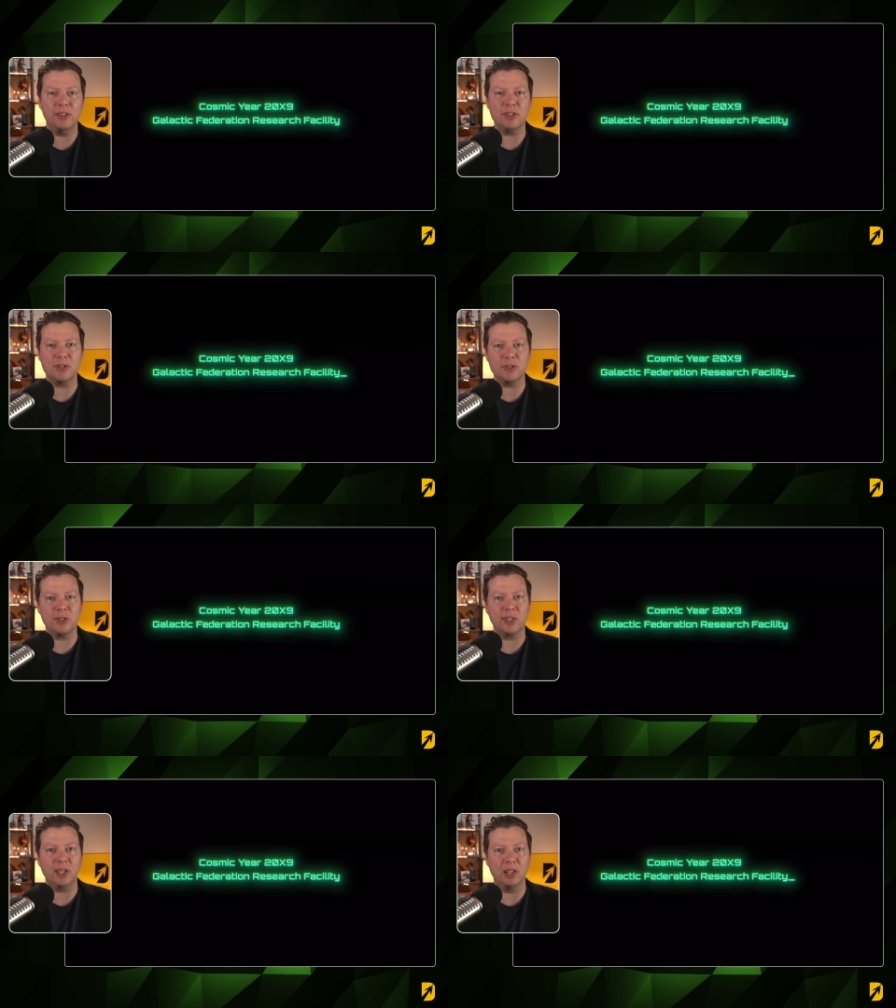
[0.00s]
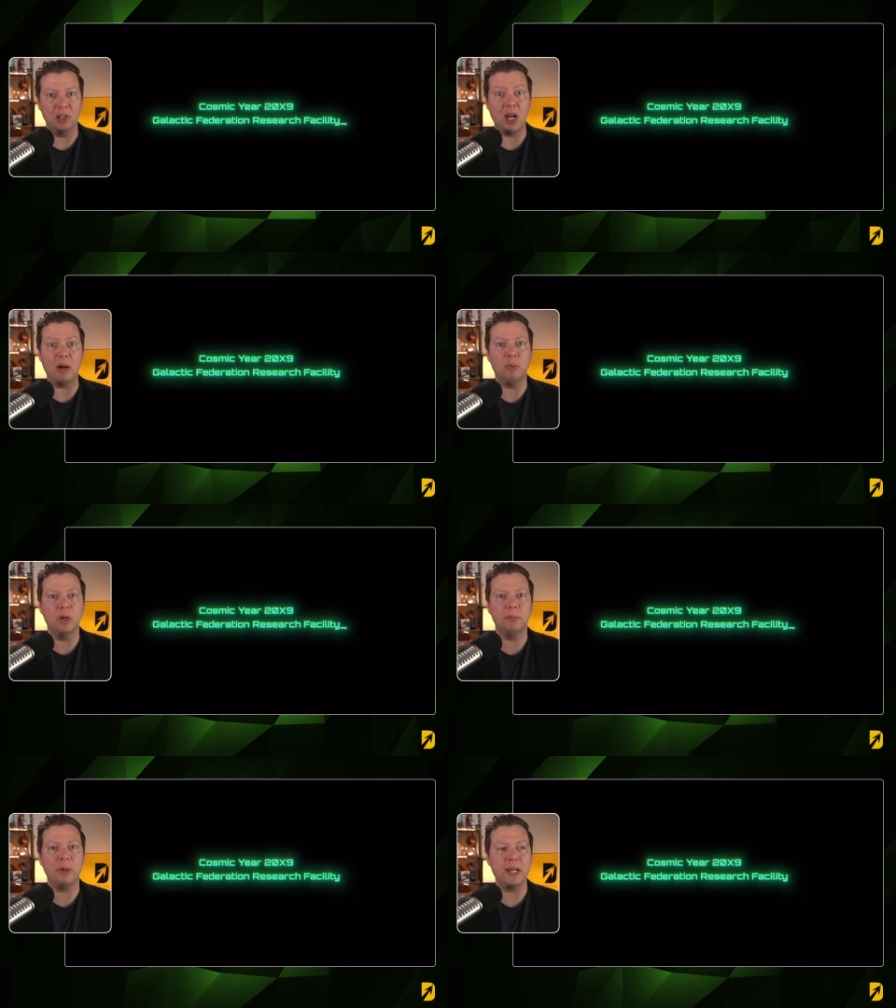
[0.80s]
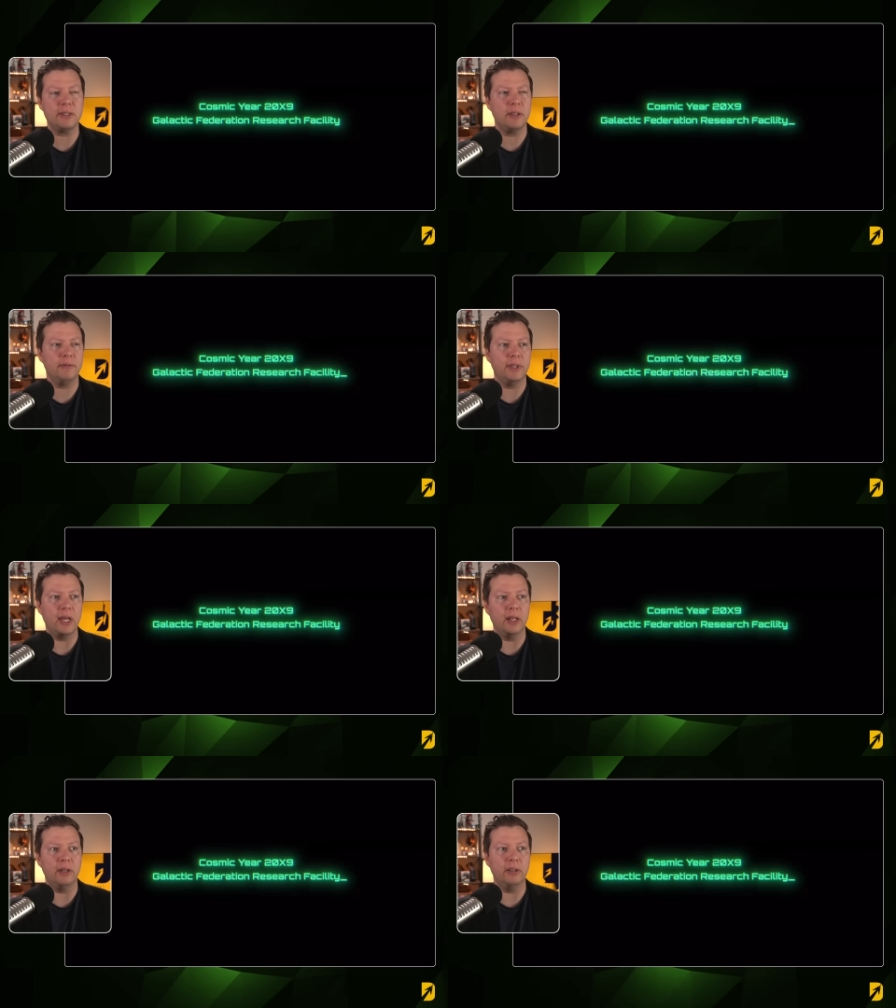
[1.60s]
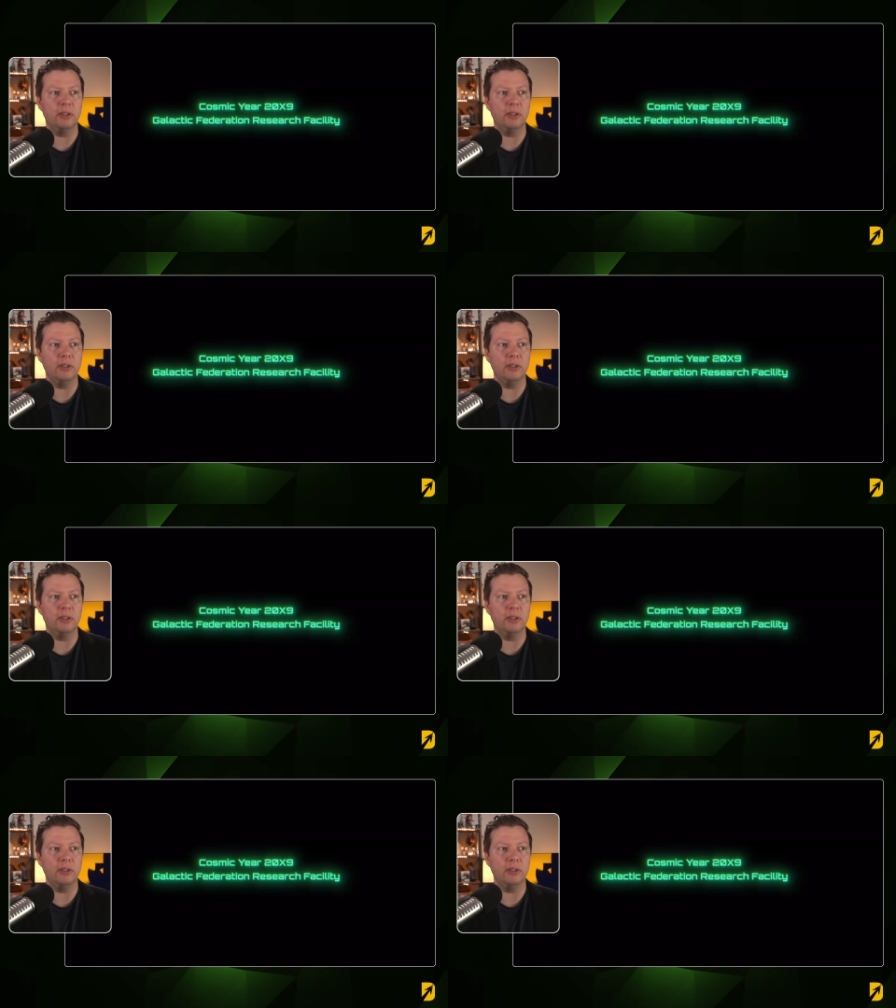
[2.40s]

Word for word: this is looking a lot more impressive than,